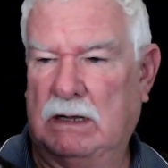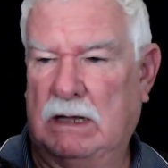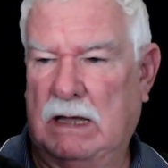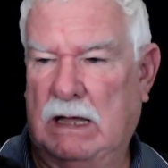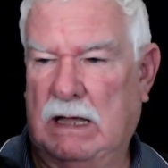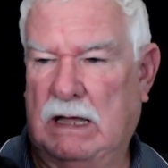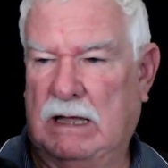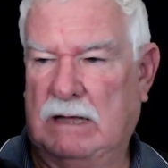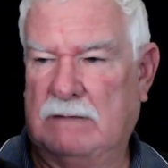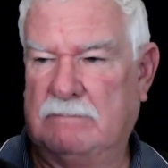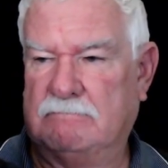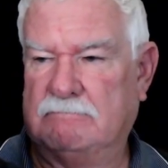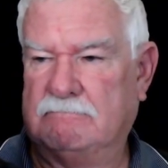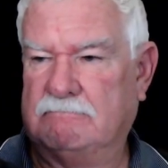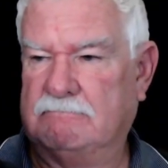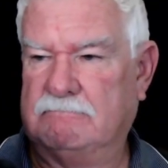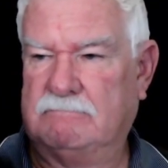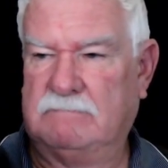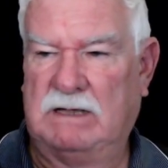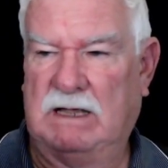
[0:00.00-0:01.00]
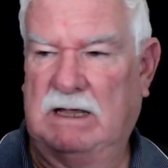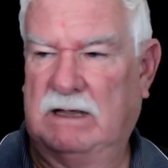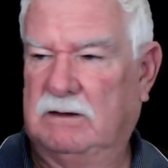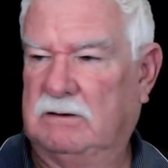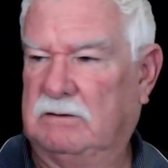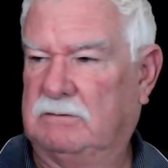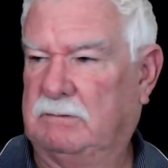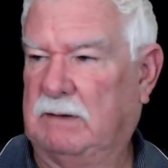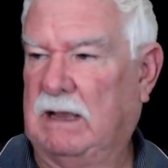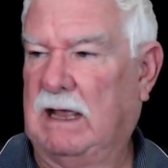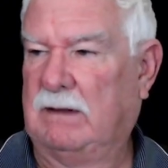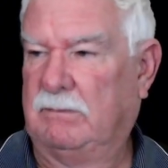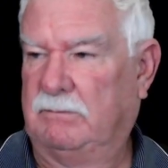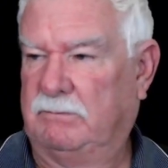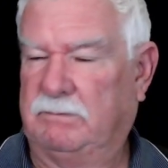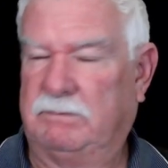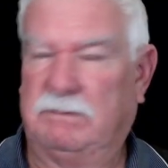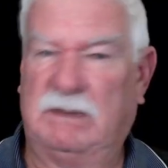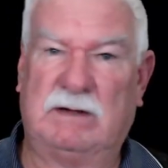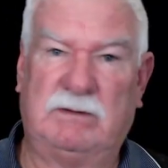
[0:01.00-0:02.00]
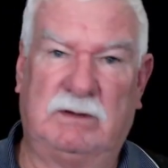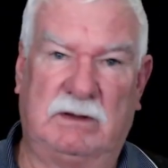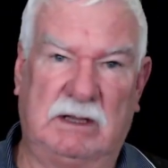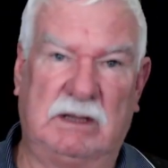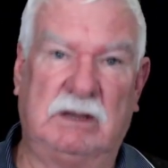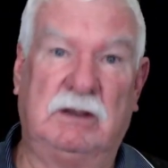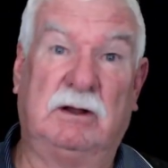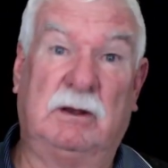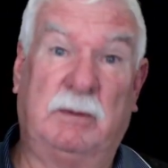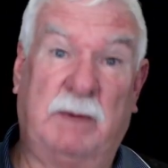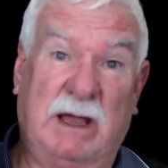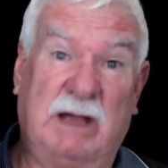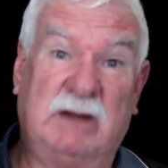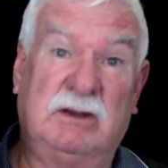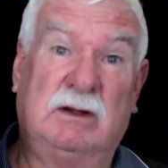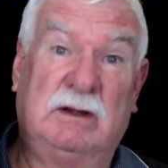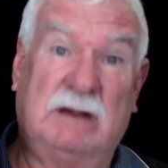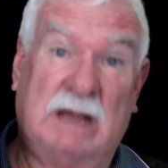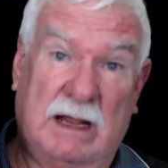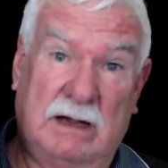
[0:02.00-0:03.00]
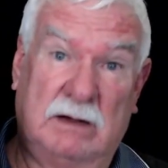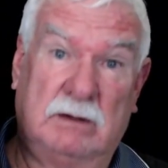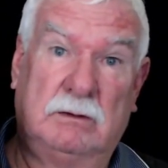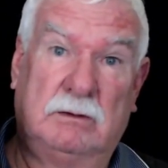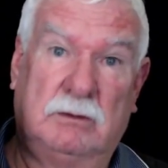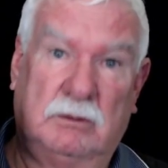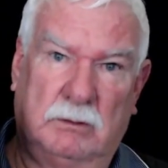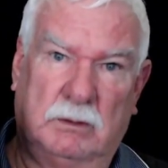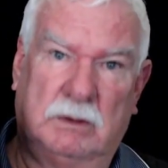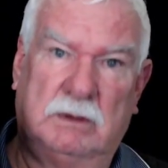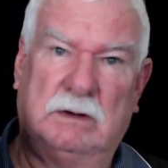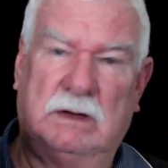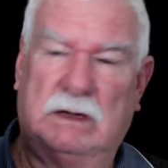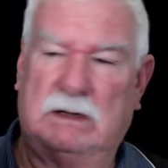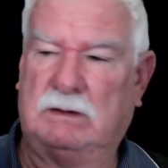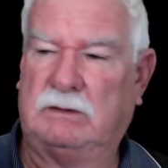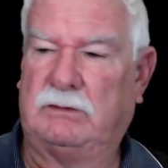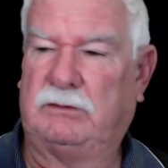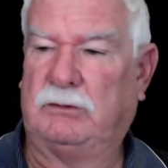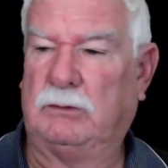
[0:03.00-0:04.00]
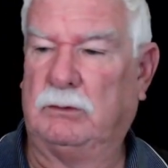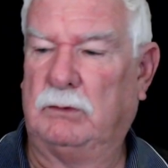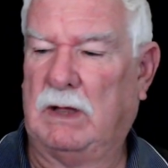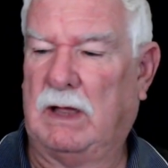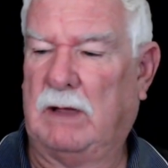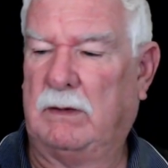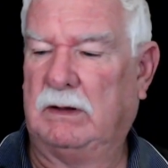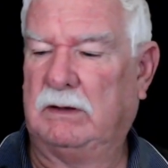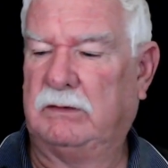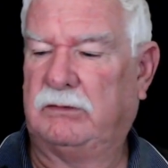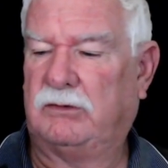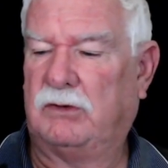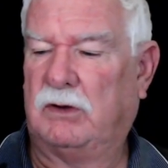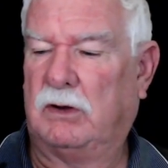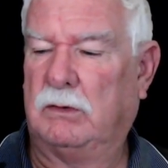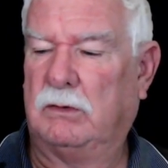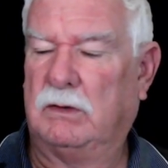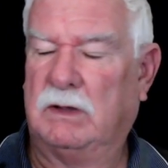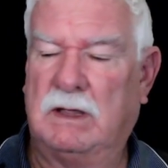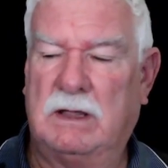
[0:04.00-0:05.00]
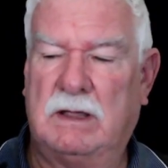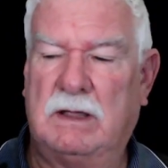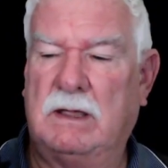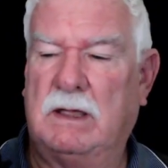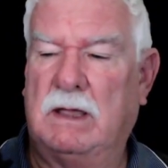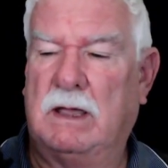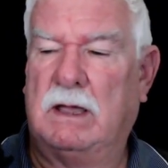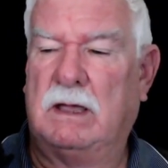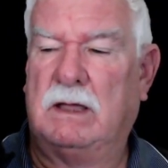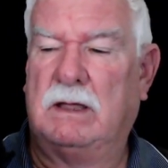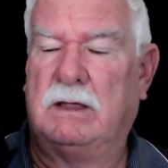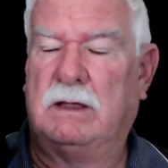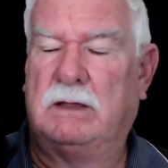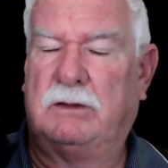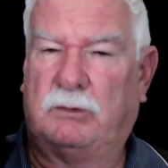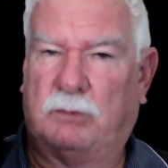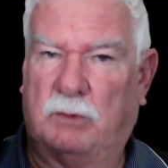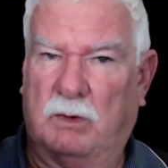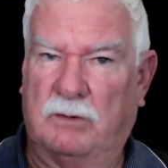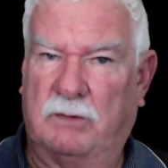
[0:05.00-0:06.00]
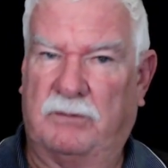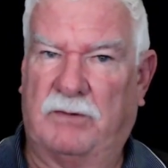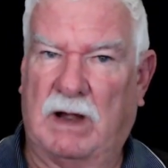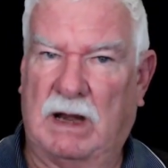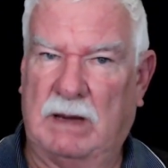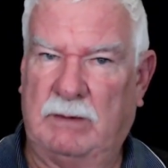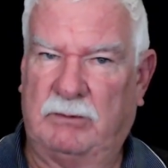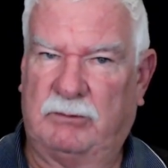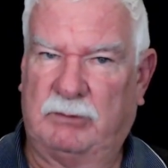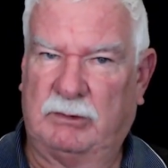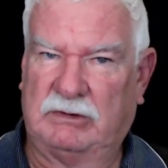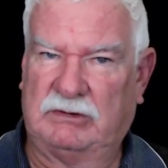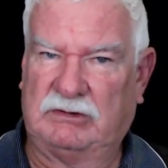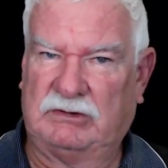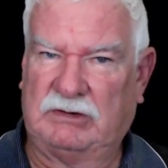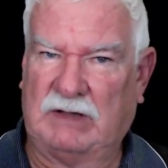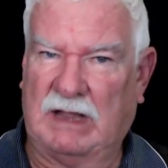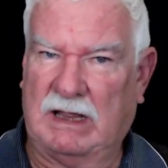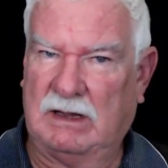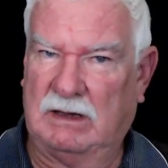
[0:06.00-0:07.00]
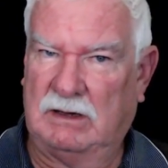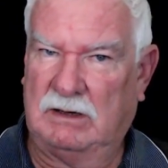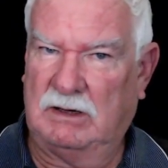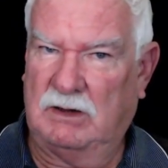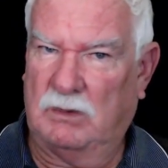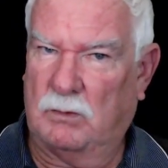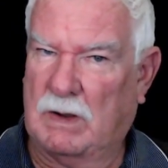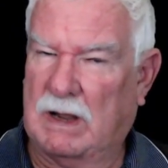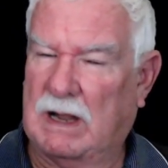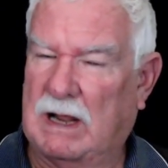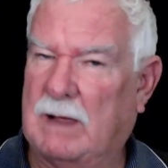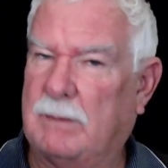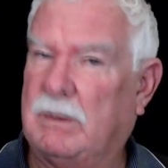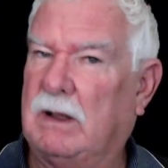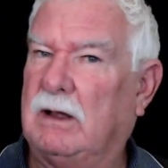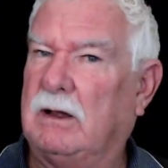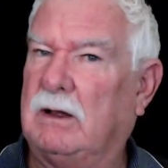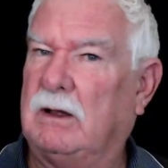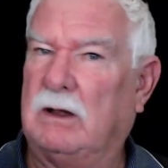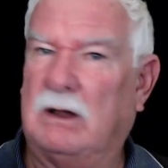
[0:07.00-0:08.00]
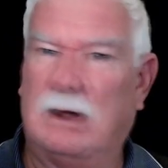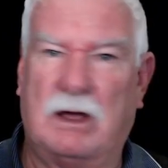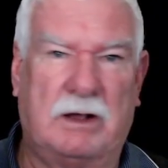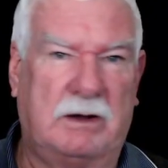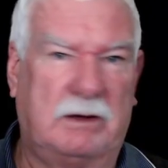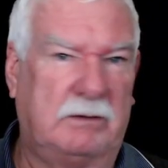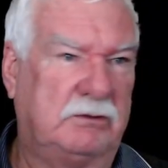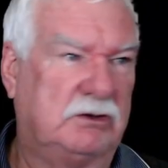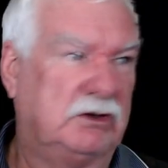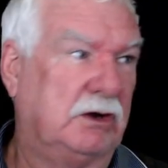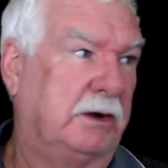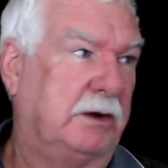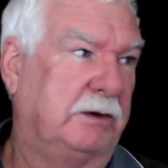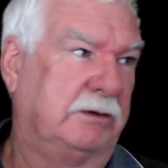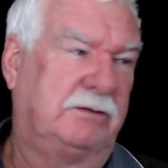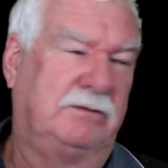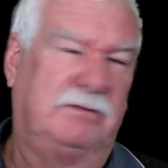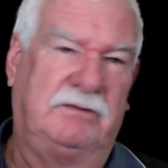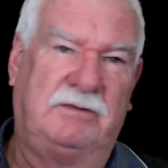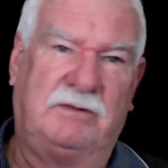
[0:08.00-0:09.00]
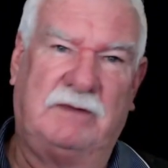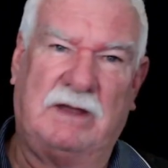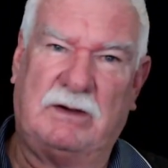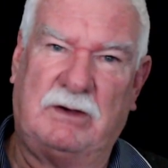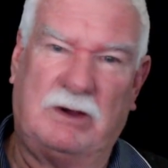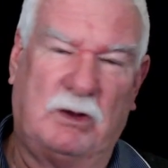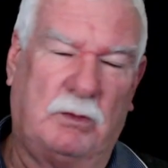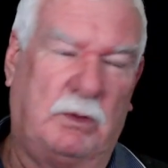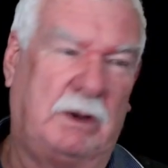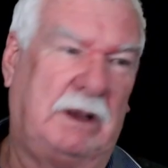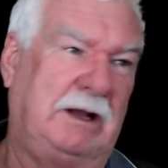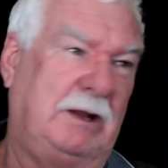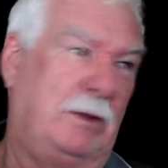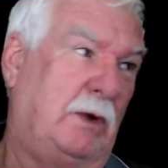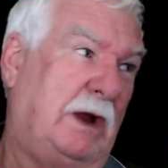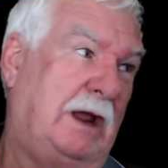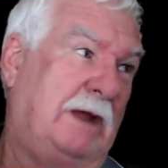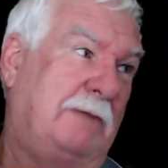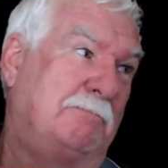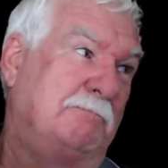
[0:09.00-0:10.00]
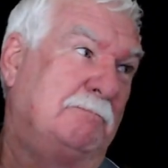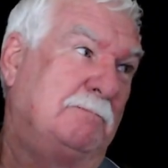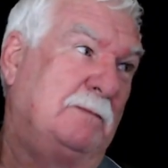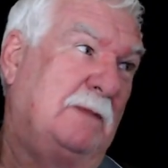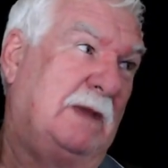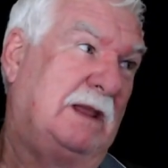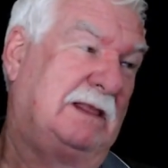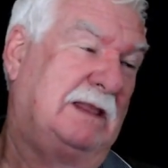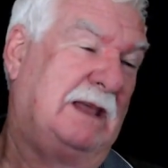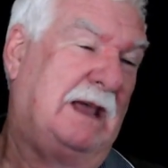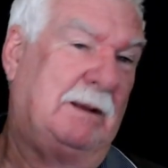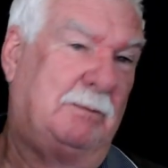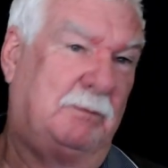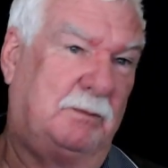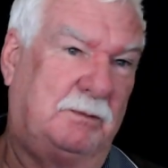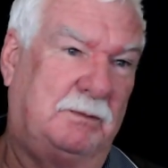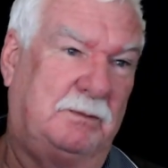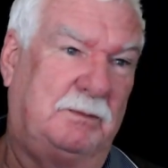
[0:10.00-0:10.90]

It's had everything you can imagine done to it, and it's still going strong. 12 frames per second, you run up a lot of shots very quickly, Brad, at that.